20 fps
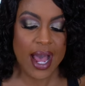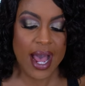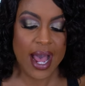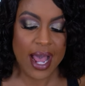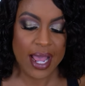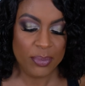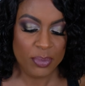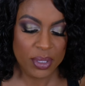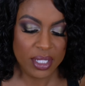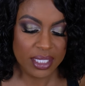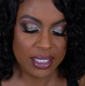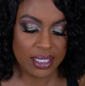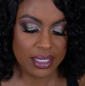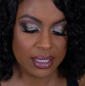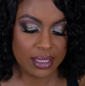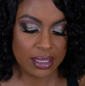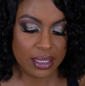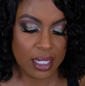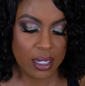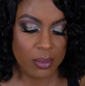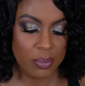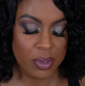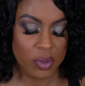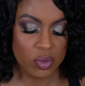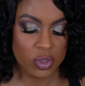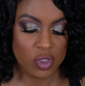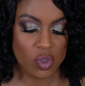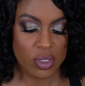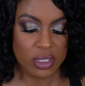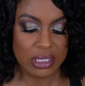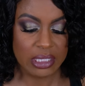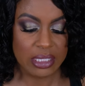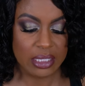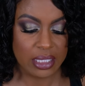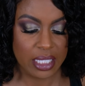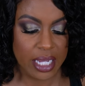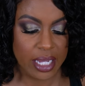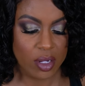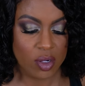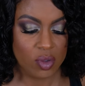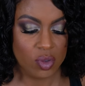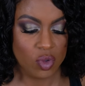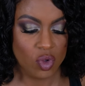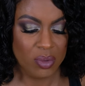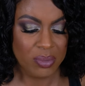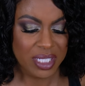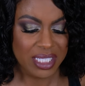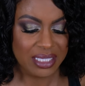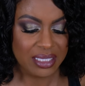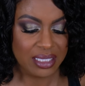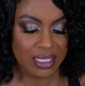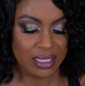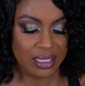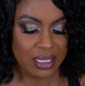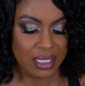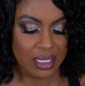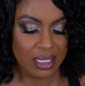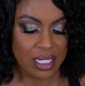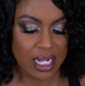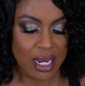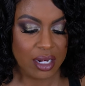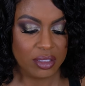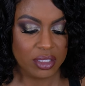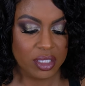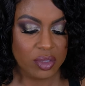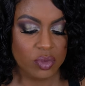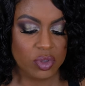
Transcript: I picked this up. It was on sale, normally $16.